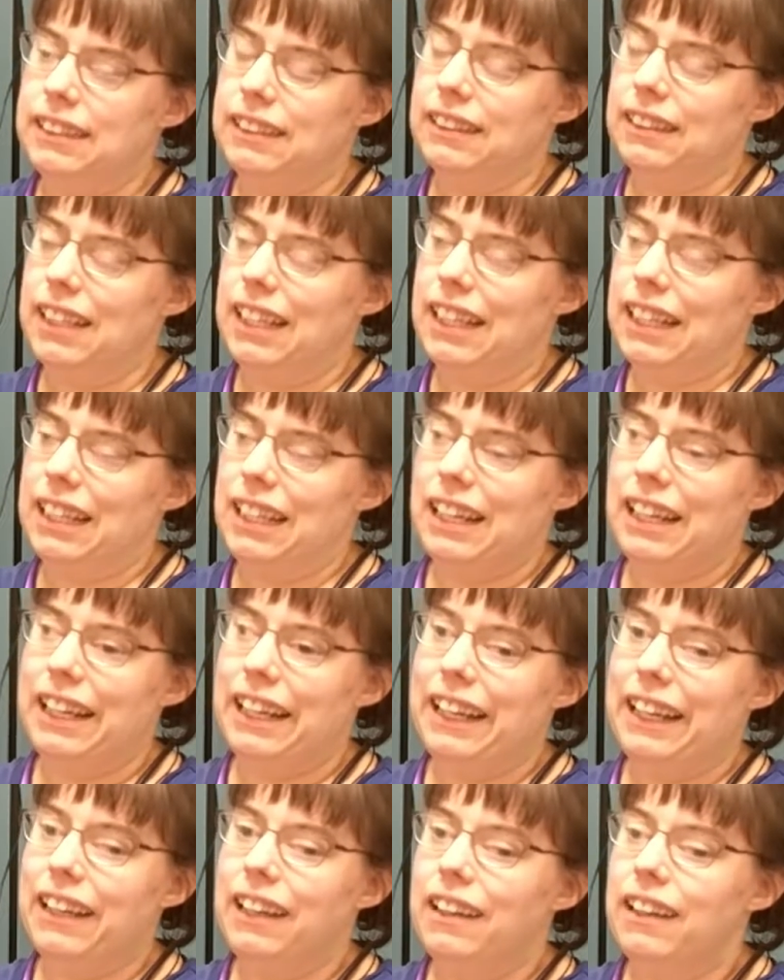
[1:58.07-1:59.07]
And like
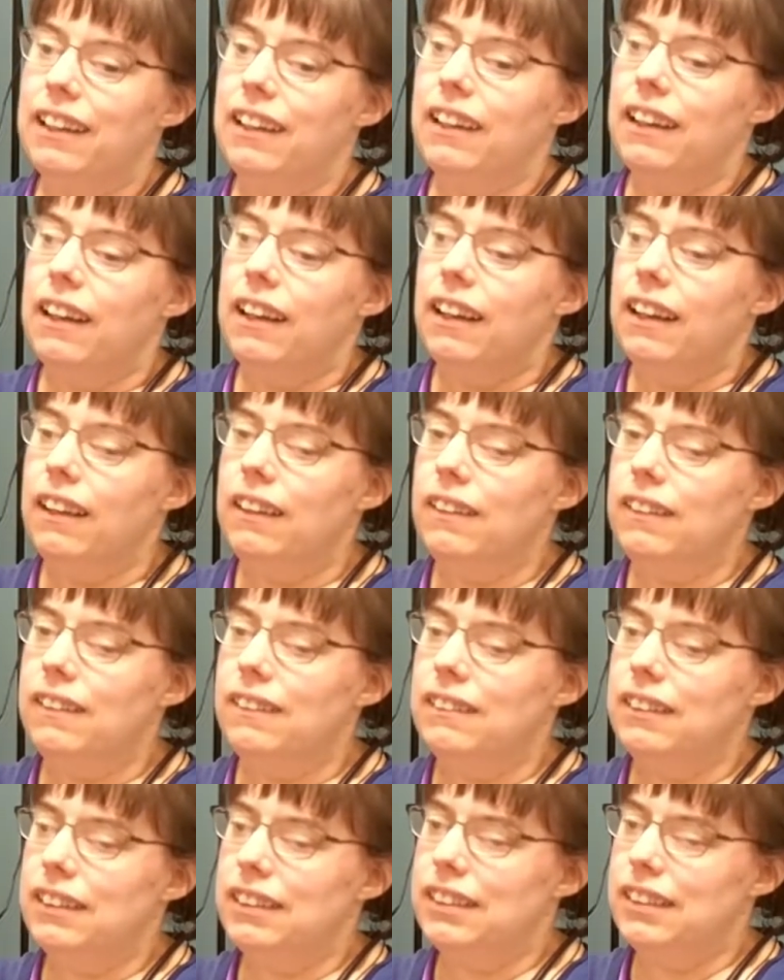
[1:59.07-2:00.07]
I
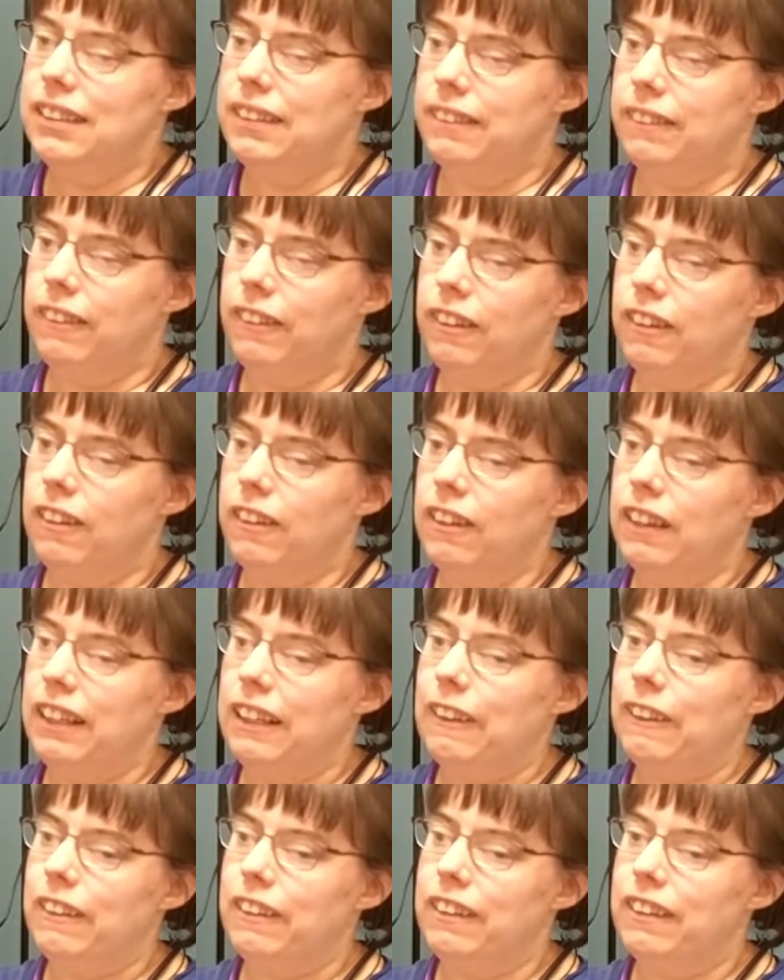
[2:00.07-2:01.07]
alluded to
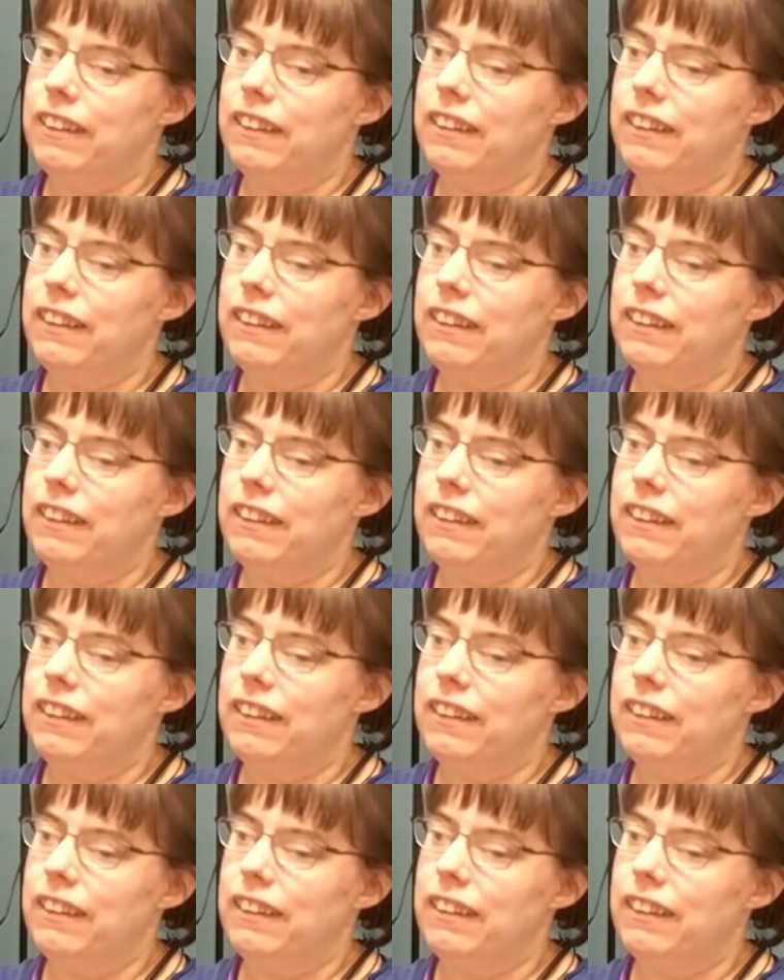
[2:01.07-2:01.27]
earlier,